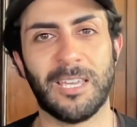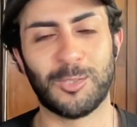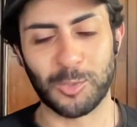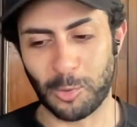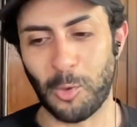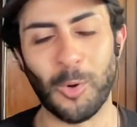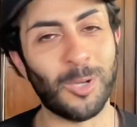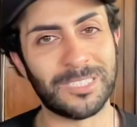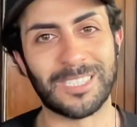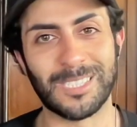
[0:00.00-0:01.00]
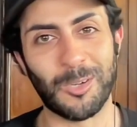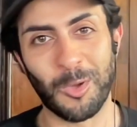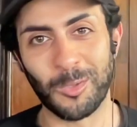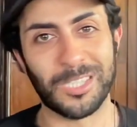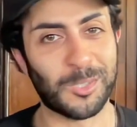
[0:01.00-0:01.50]
to go
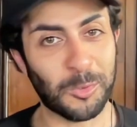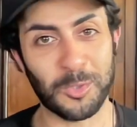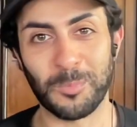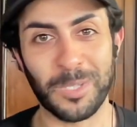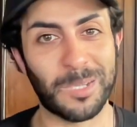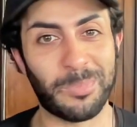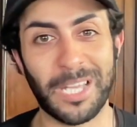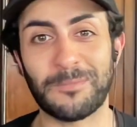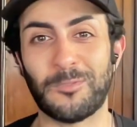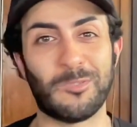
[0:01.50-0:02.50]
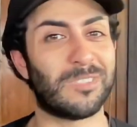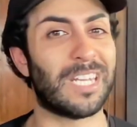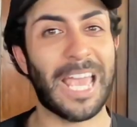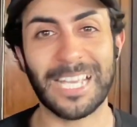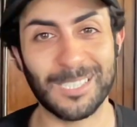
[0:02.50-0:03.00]
on these social media platforms and
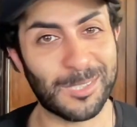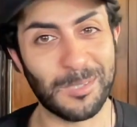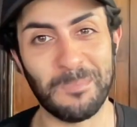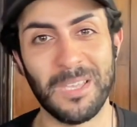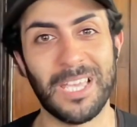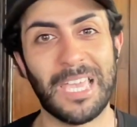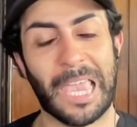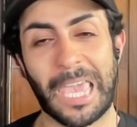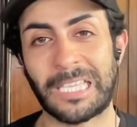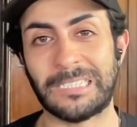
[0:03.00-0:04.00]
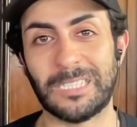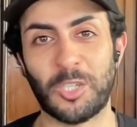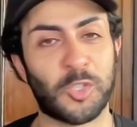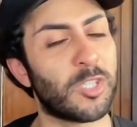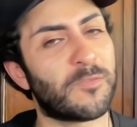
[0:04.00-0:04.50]
access them, and
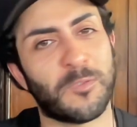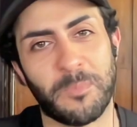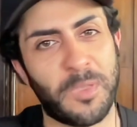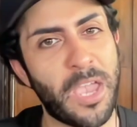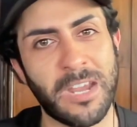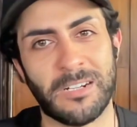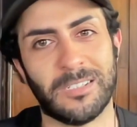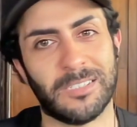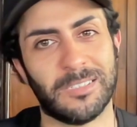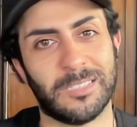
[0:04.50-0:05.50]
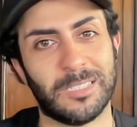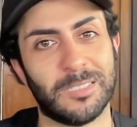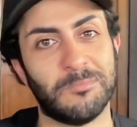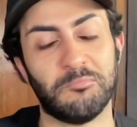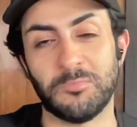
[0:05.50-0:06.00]
just from there
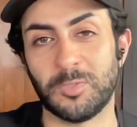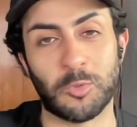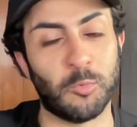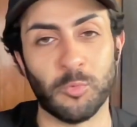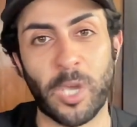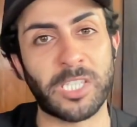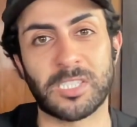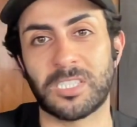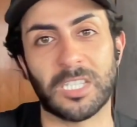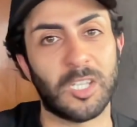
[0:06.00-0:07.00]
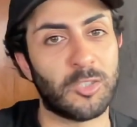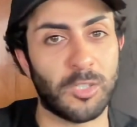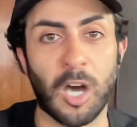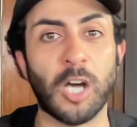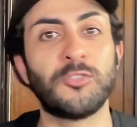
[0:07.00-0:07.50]
waste
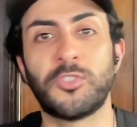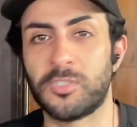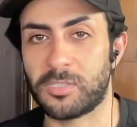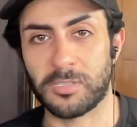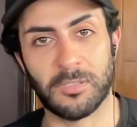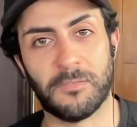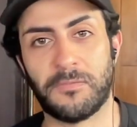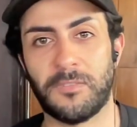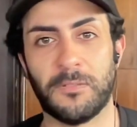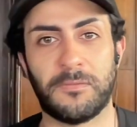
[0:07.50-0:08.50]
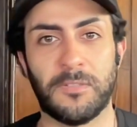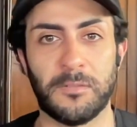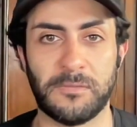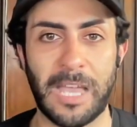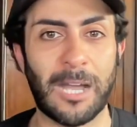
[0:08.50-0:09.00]
hundreds
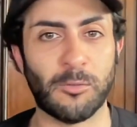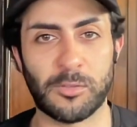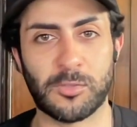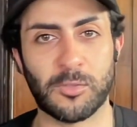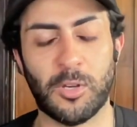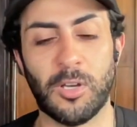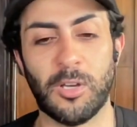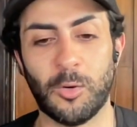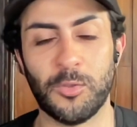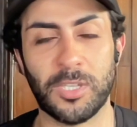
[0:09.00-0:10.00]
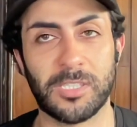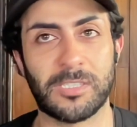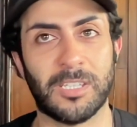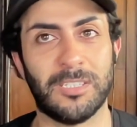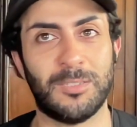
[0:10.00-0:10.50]
of hours on
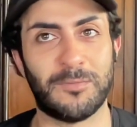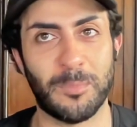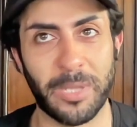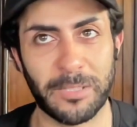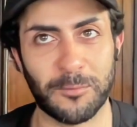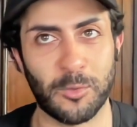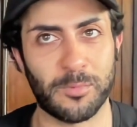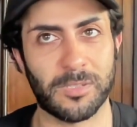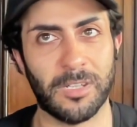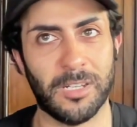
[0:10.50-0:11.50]
these different platforms.